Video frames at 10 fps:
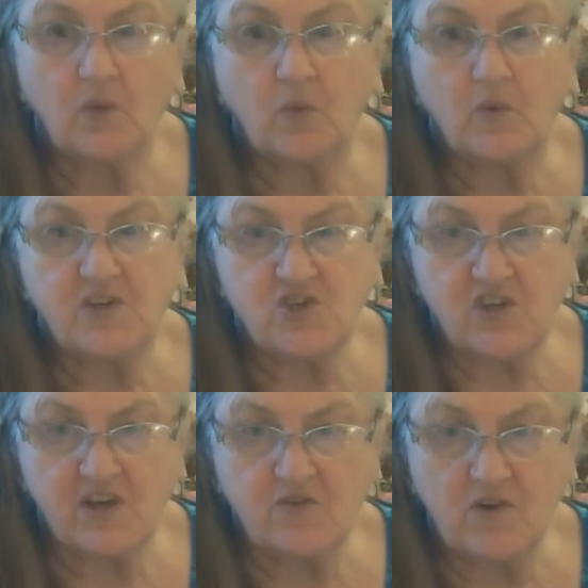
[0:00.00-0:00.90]
We
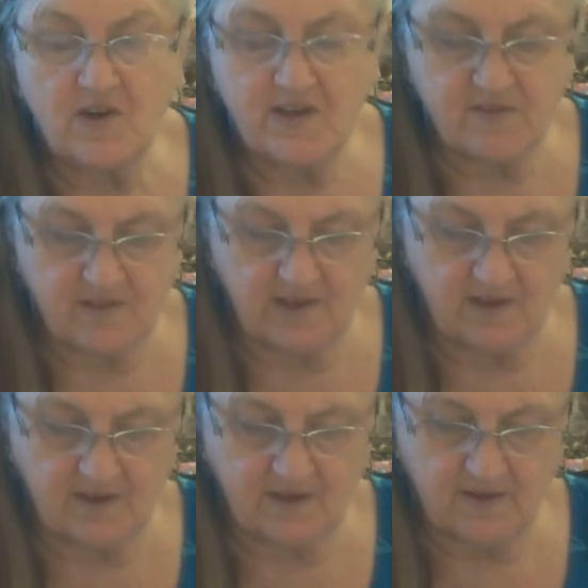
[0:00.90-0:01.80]
generally think
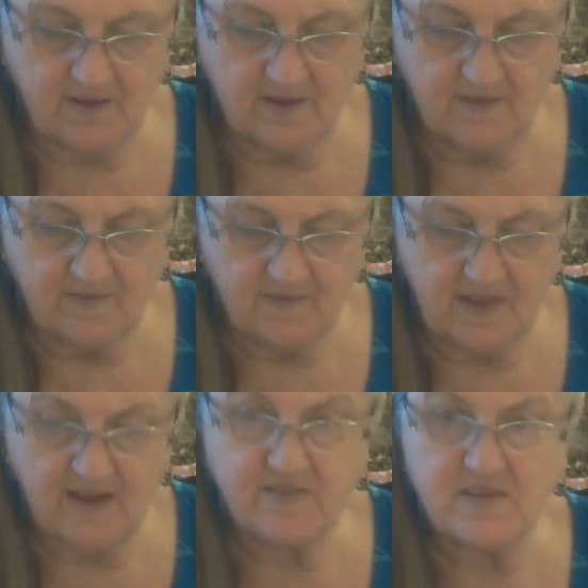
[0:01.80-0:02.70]
that